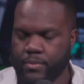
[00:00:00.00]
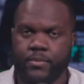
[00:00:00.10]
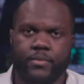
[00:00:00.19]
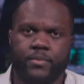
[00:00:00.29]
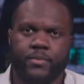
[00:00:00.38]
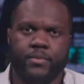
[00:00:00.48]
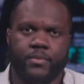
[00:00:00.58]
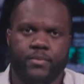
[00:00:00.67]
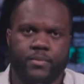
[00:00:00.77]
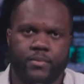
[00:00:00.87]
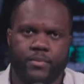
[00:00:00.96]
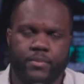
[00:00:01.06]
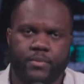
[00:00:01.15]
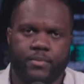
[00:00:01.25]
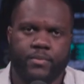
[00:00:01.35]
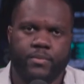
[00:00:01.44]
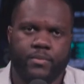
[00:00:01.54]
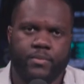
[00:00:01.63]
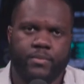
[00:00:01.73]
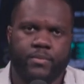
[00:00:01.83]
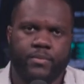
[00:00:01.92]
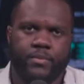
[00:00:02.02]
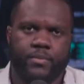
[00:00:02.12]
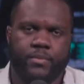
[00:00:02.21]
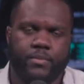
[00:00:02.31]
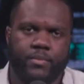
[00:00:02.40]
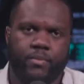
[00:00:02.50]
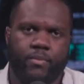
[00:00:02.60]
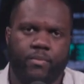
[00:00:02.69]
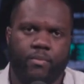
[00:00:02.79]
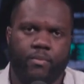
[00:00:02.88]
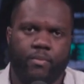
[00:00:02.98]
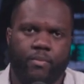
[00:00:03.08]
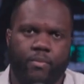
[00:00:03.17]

[no speech]